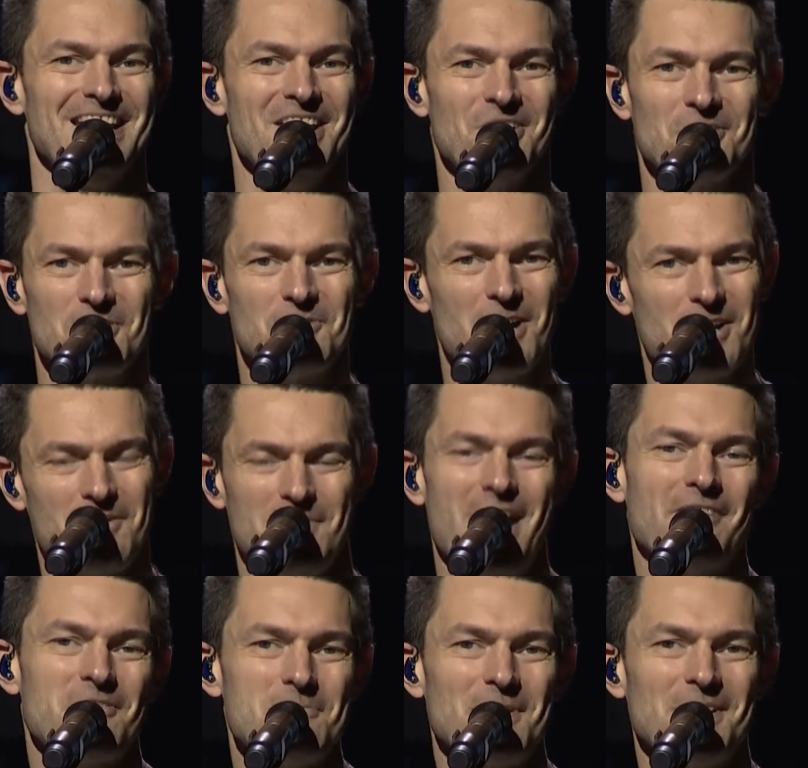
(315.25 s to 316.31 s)
I want to welcome
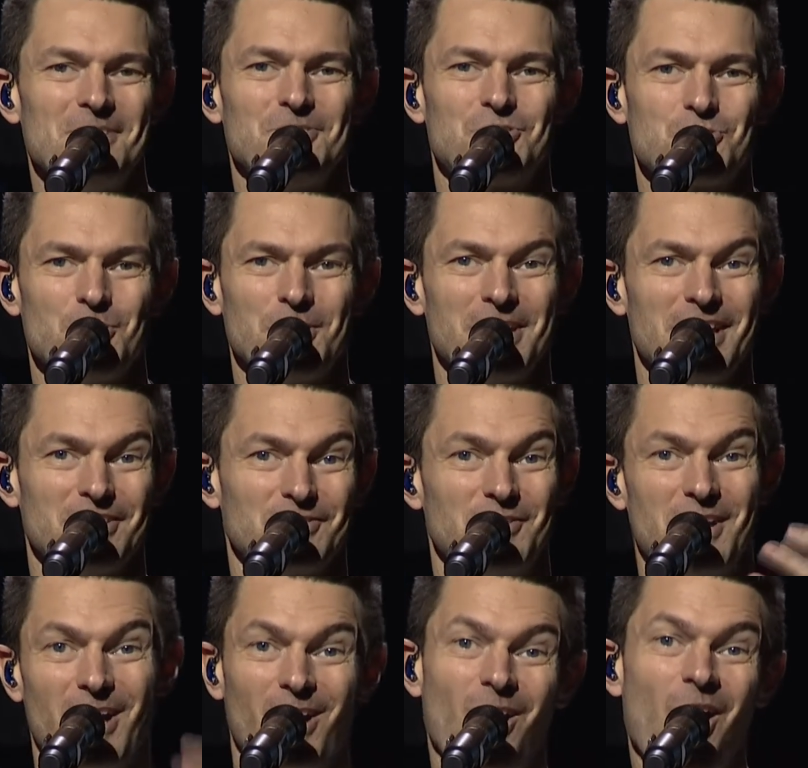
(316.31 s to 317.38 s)
everybody who's joining us
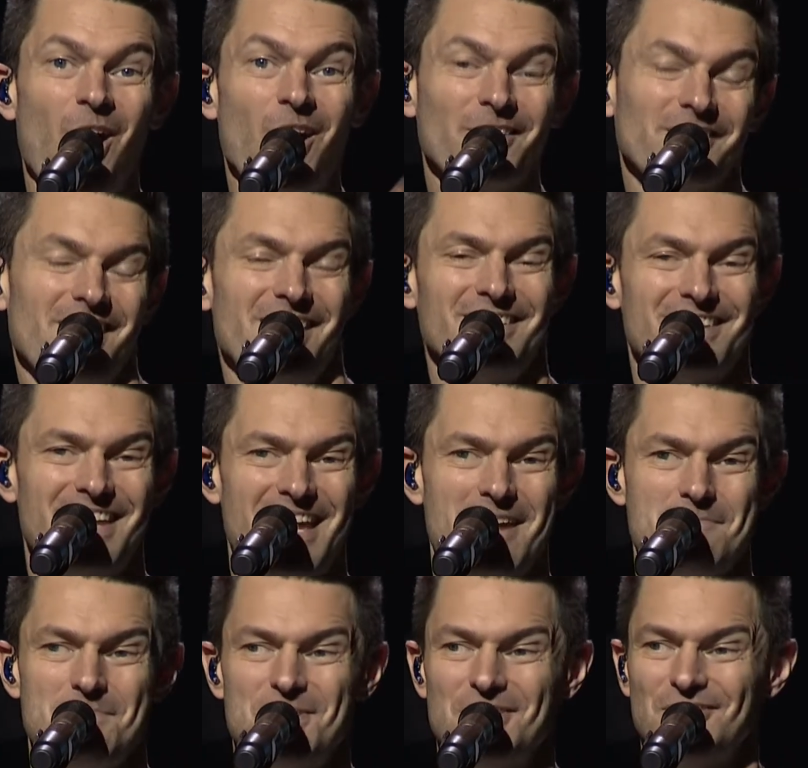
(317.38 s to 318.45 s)
via our online
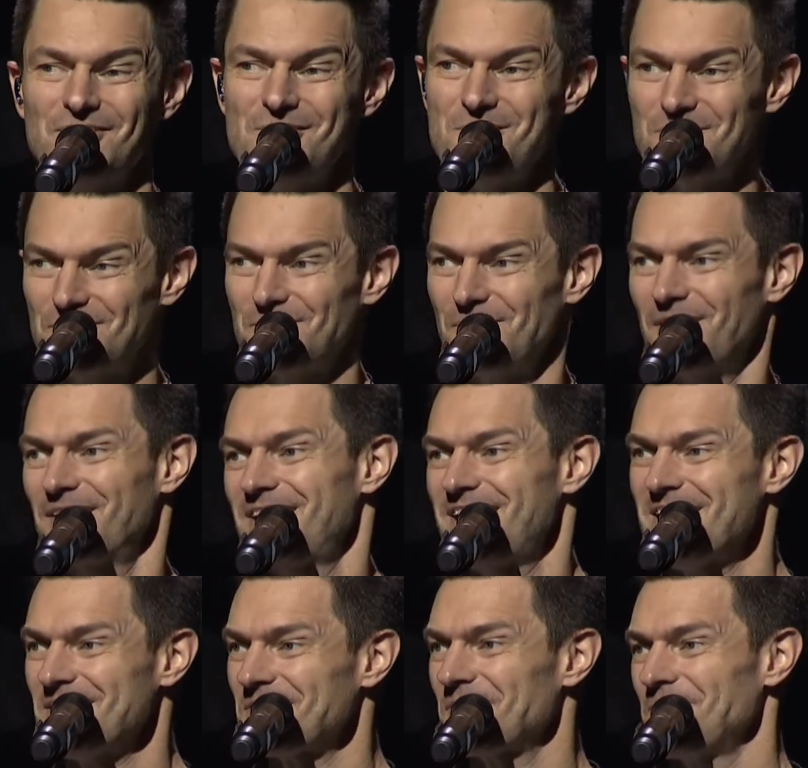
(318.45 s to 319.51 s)
campus, those who are
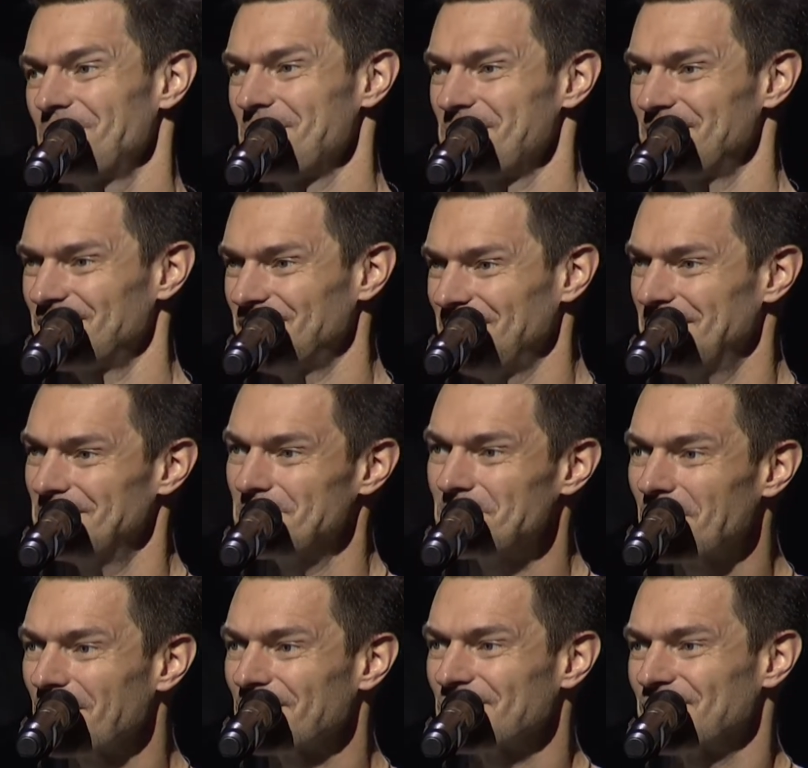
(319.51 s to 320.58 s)
here with us in
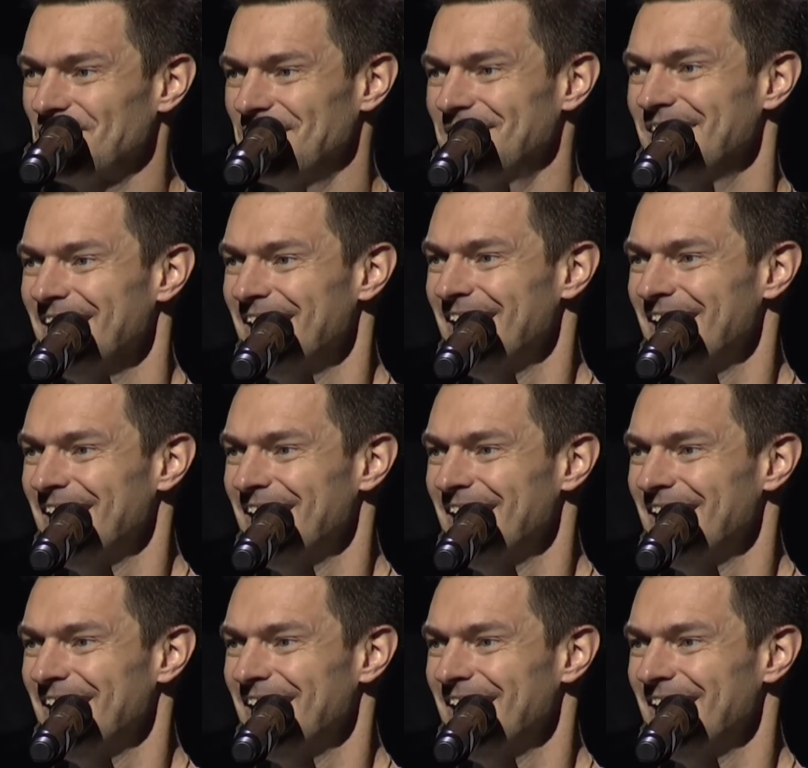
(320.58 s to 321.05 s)
person.